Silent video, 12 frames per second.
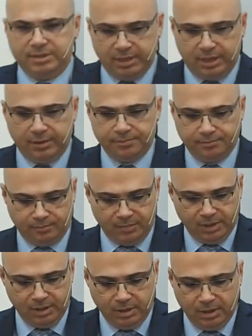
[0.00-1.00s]
trying to
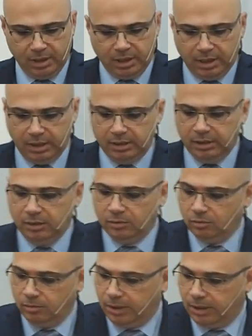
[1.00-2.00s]
influence us.
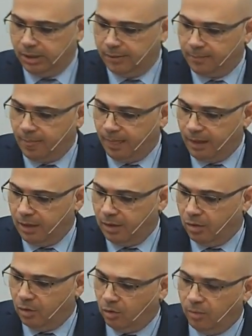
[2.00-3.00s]
There is
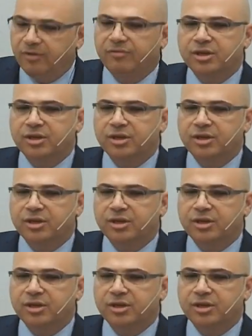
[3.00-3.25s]
there